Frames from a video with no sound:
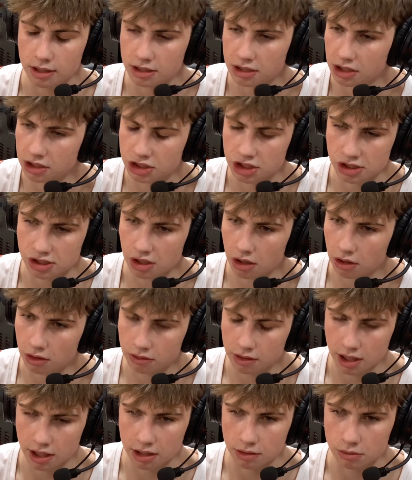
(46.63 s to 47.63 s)
it's just all
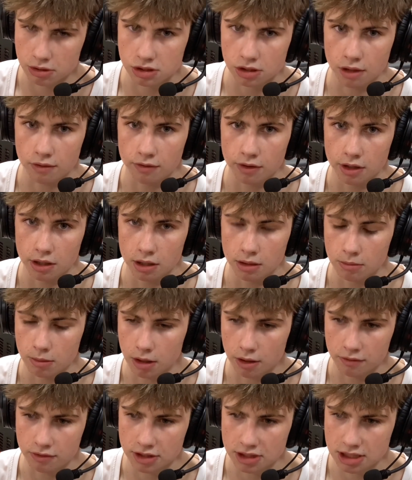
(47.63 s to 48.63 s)
night it was all for him,
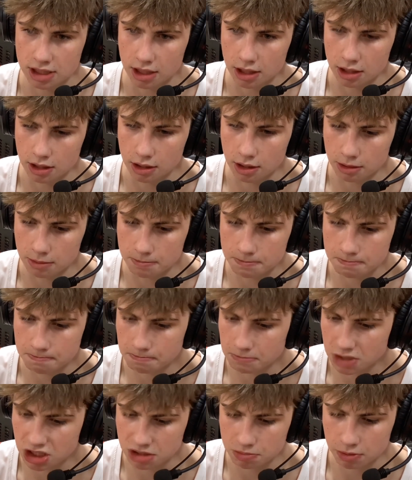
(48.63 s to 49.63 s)
all for 10.
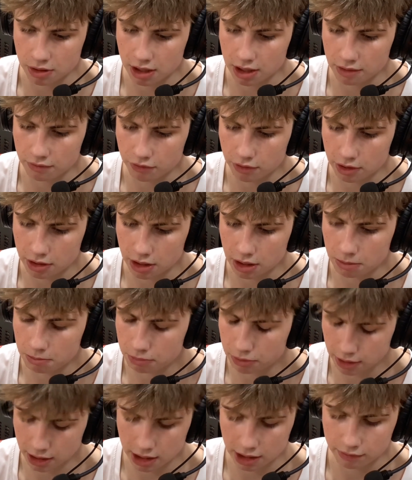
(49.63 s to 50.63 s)
Just playing for him,
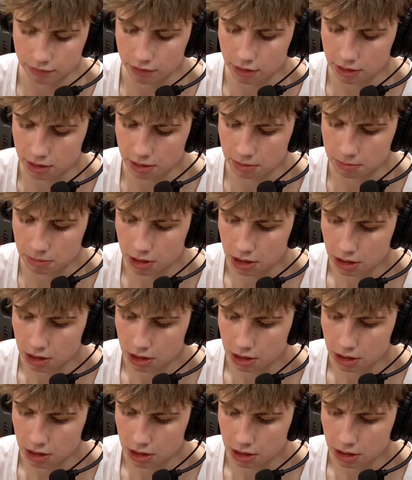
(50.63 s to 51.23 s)
praying for him.